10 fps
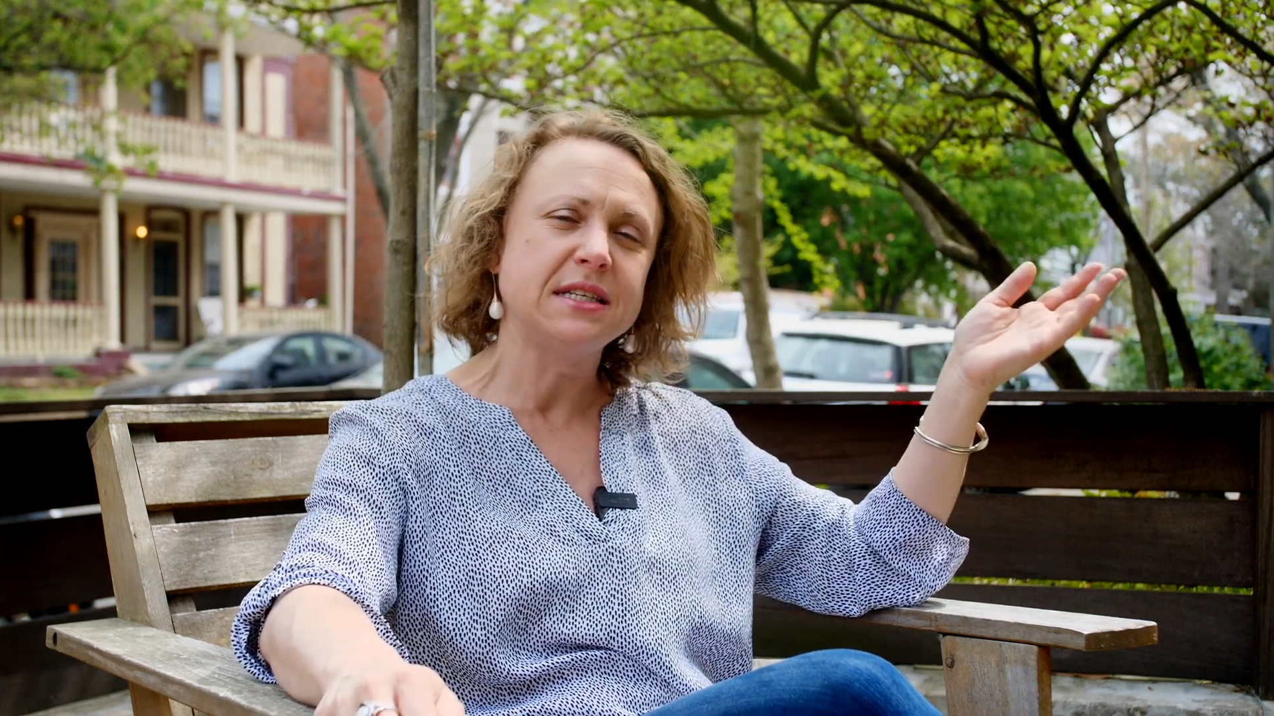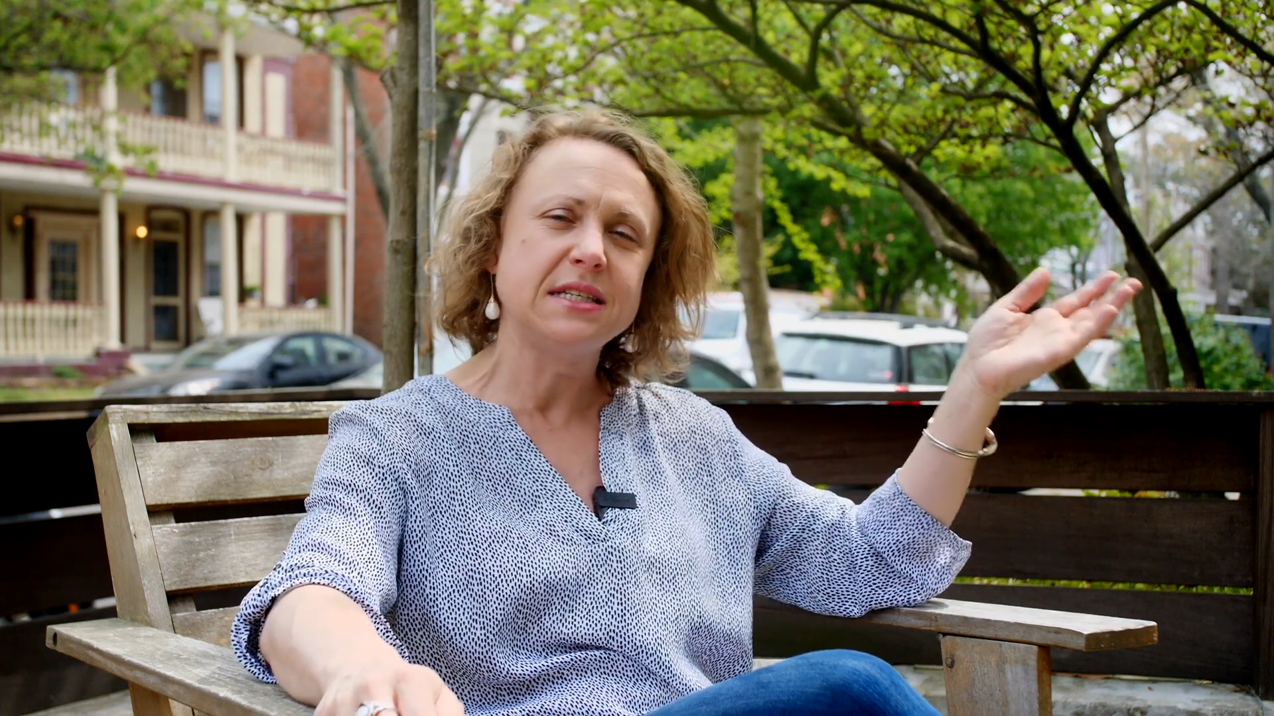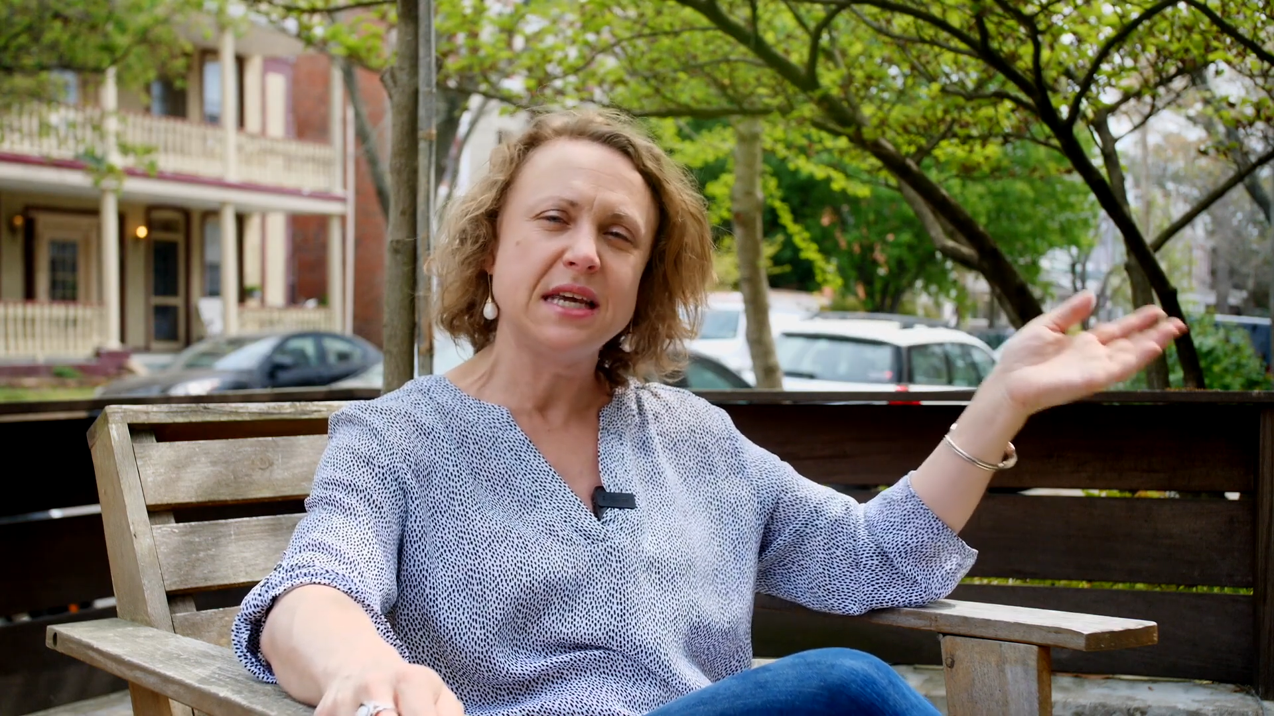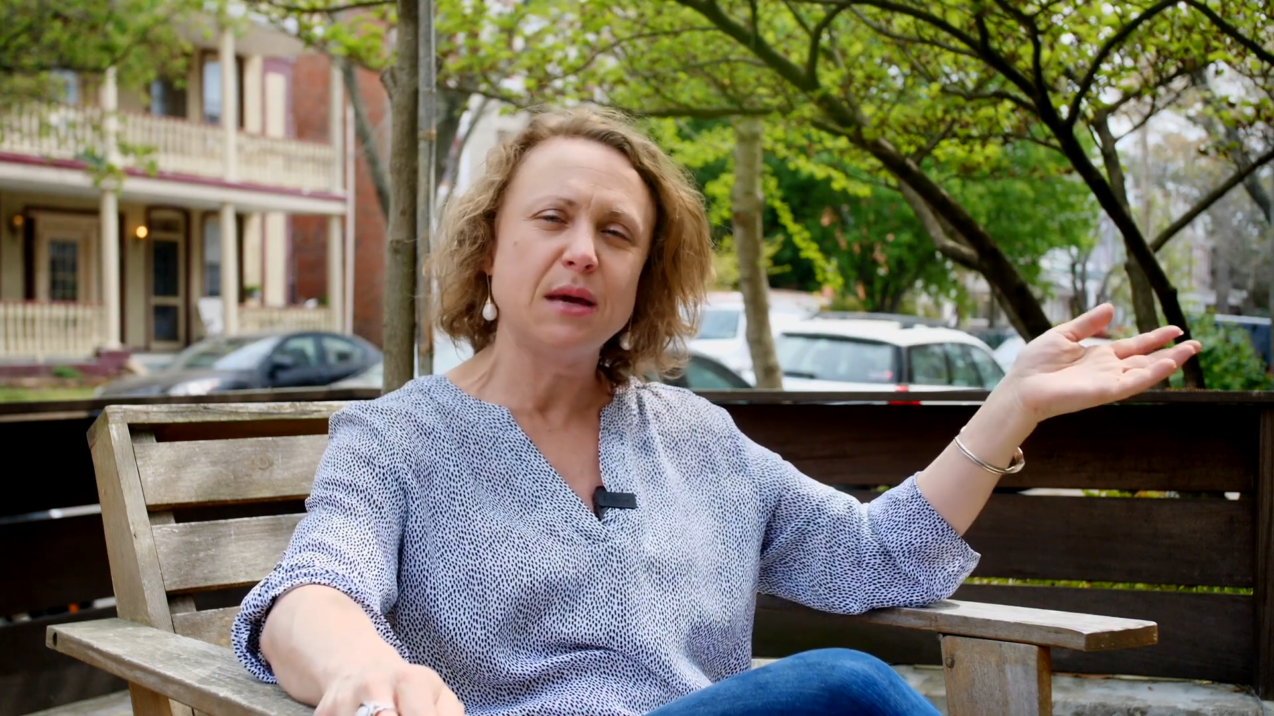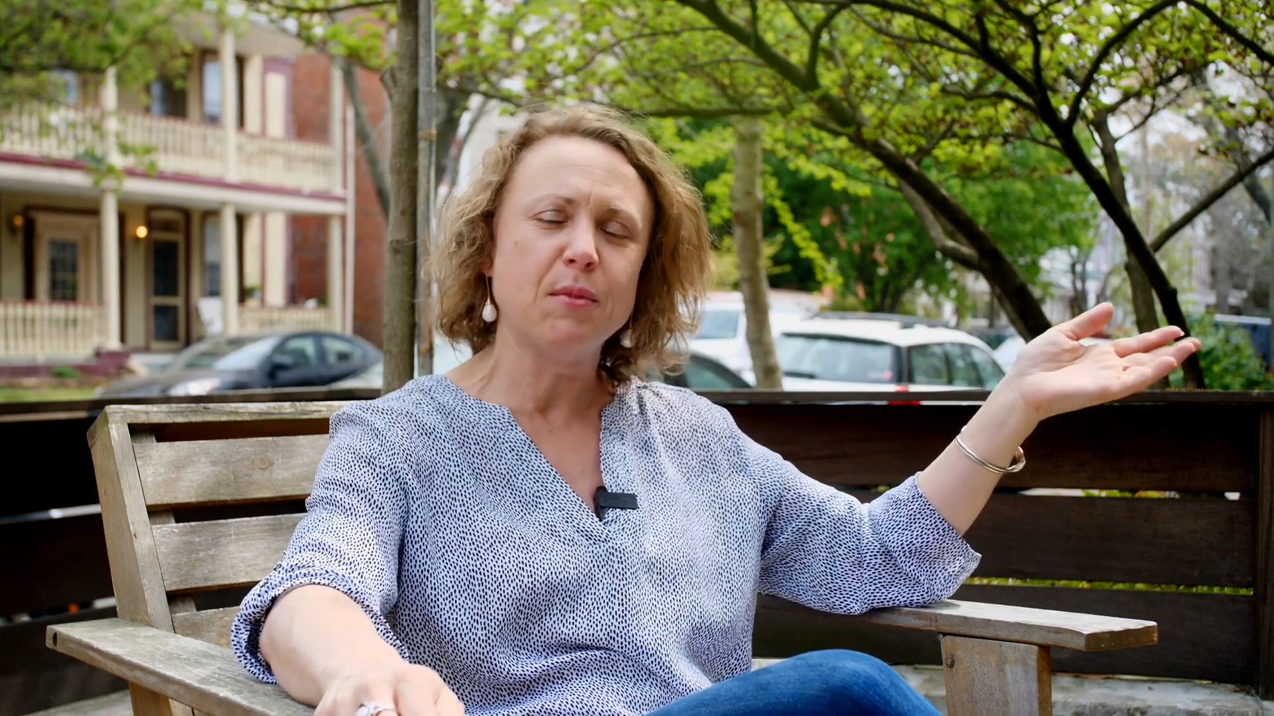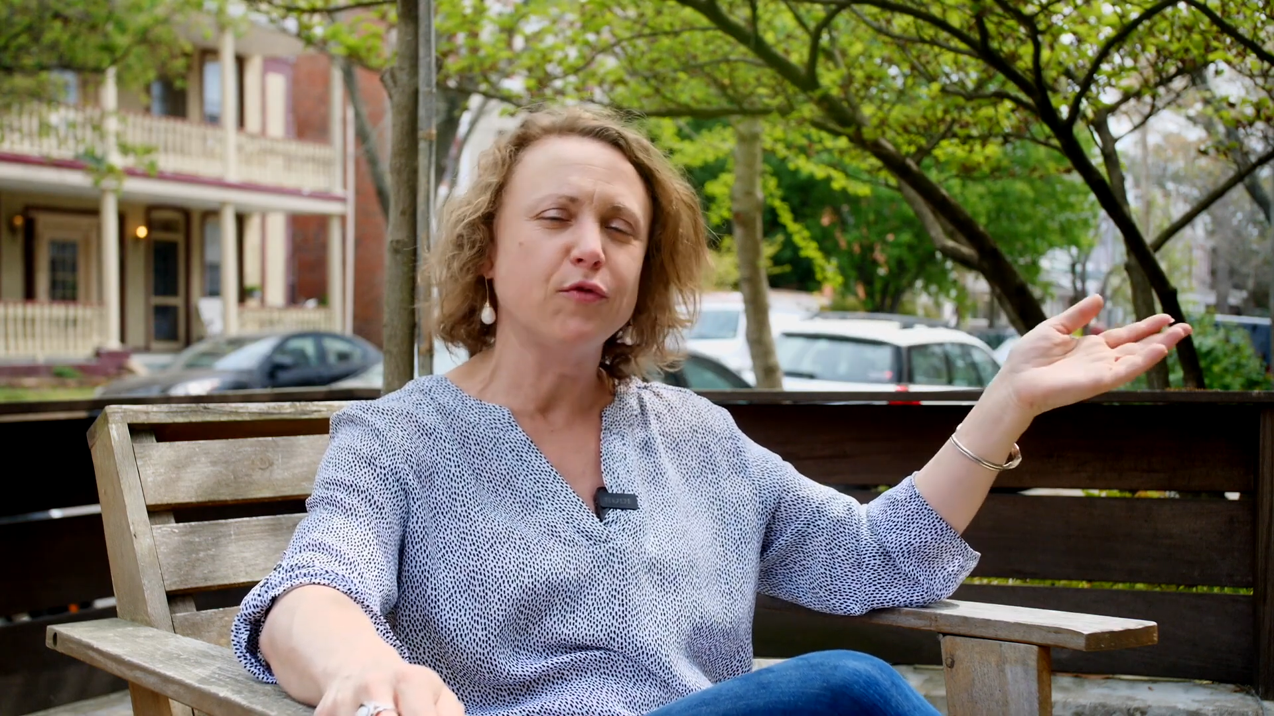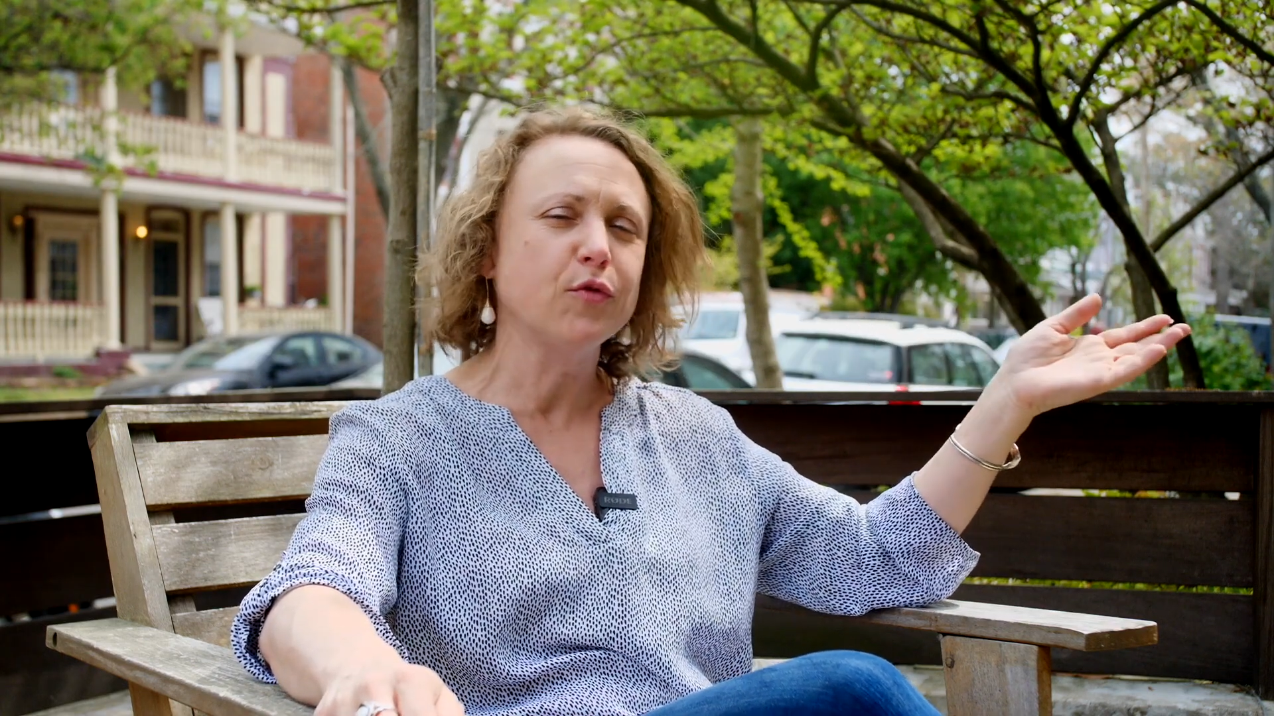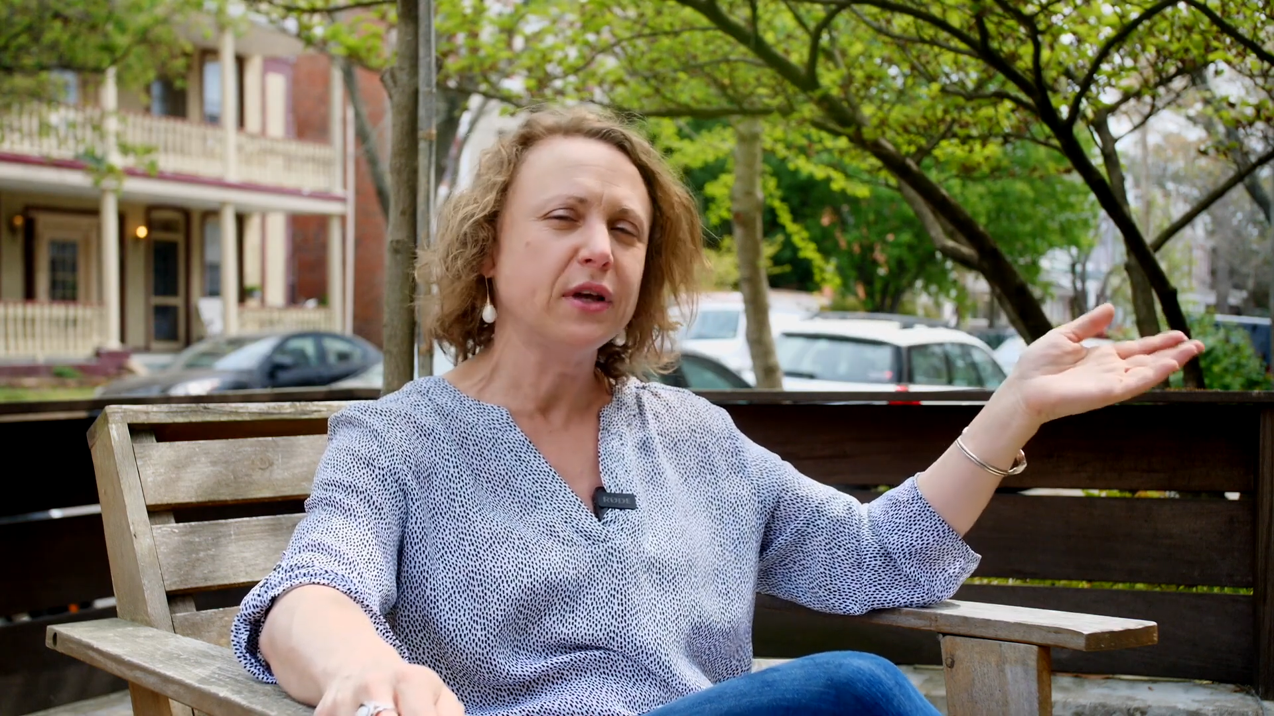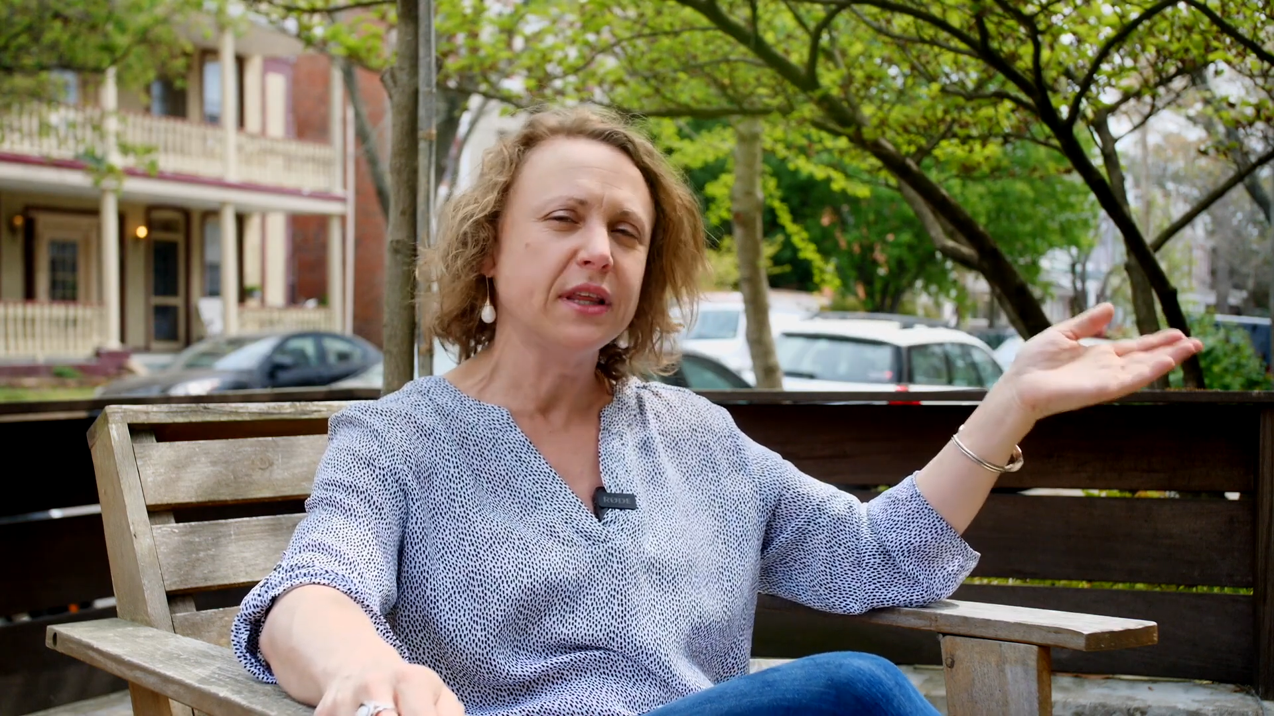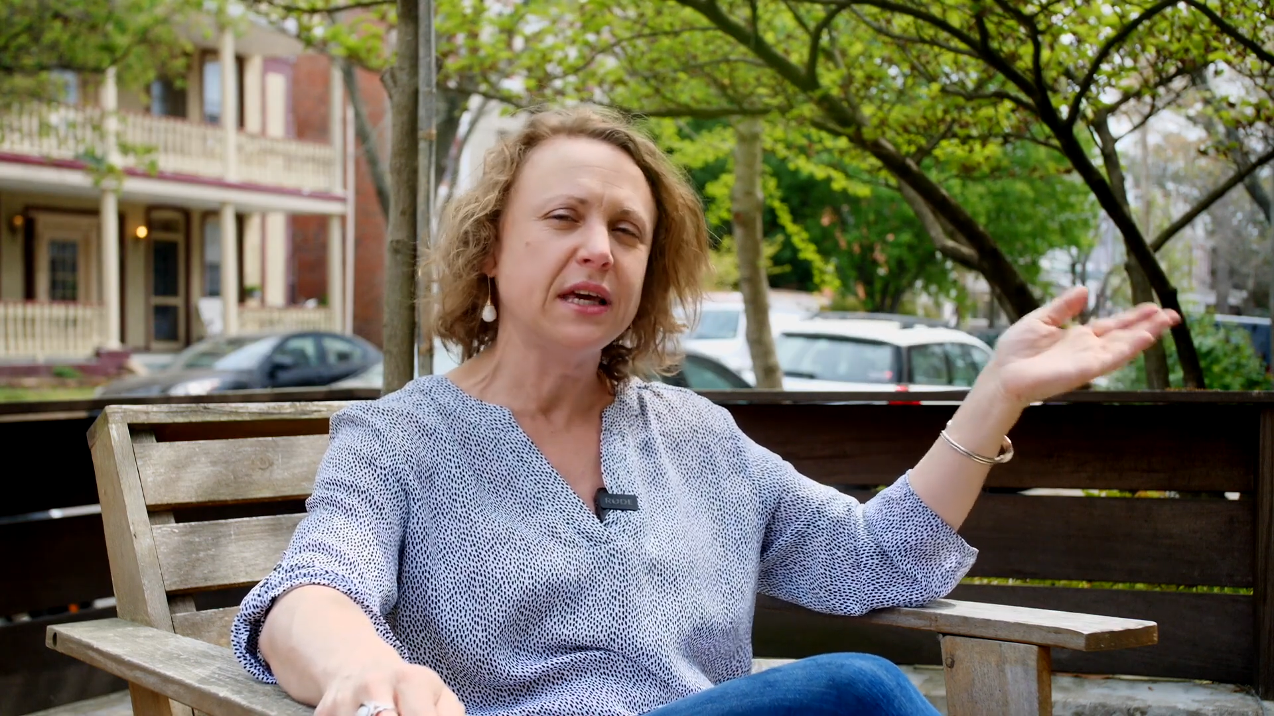team of
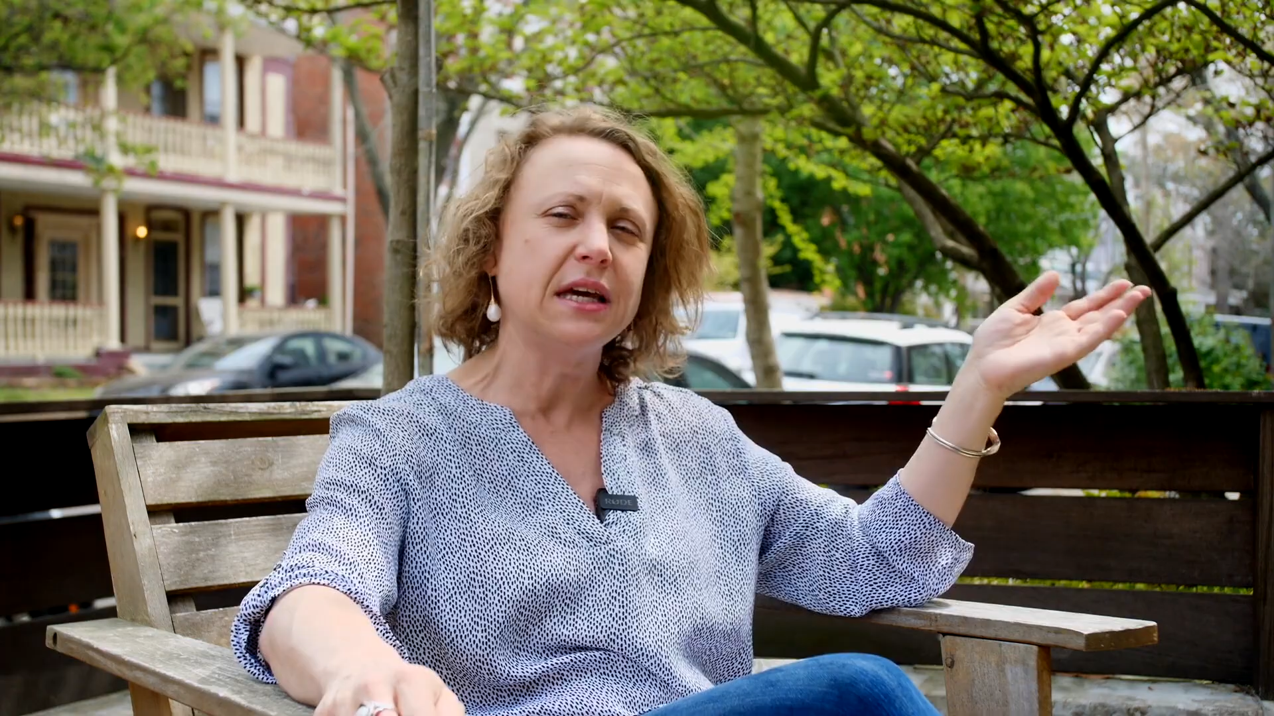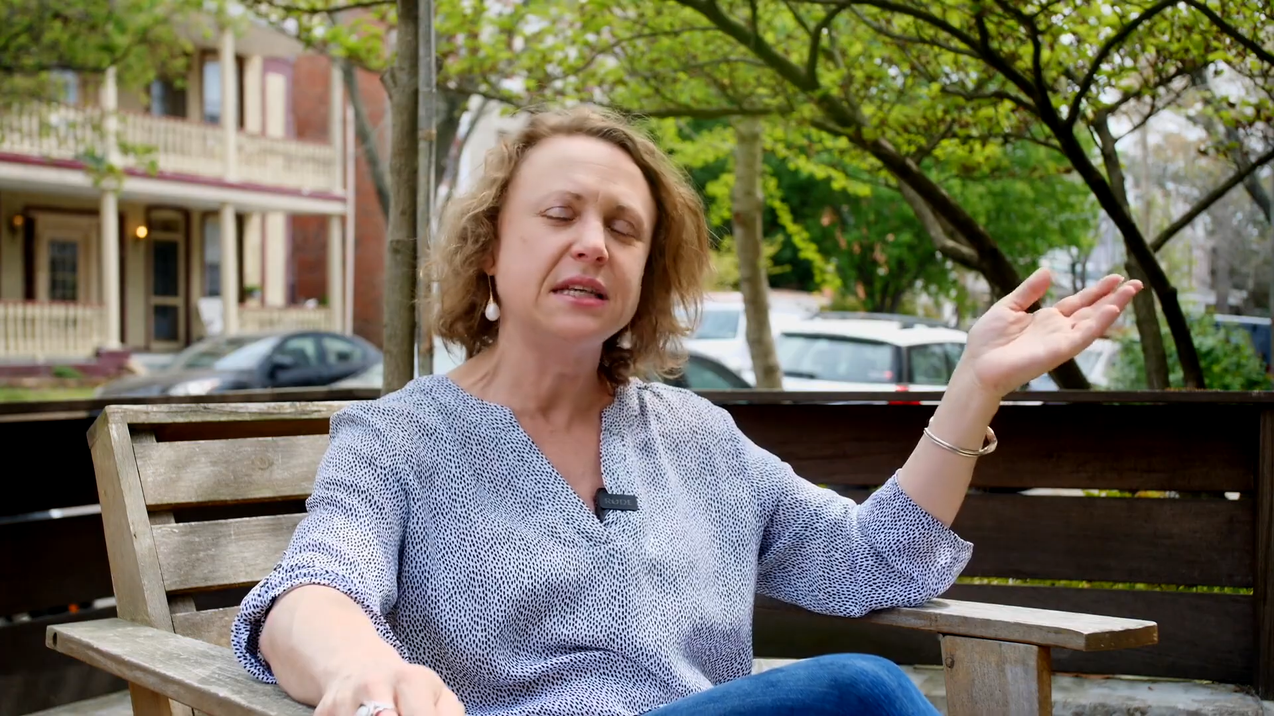really